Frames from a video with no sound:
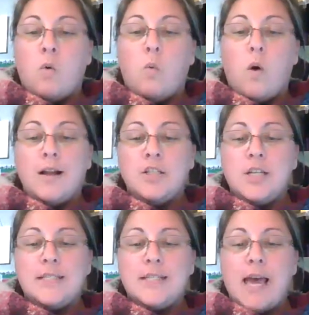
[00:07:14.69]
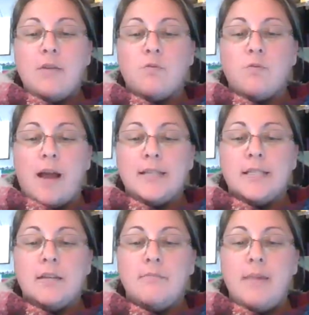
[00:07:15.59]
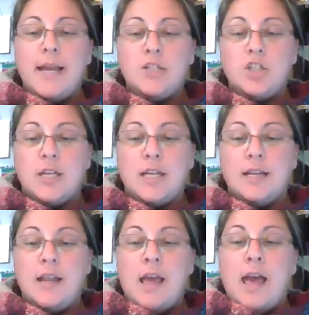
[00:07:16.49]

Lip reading: Watch as I rest my chin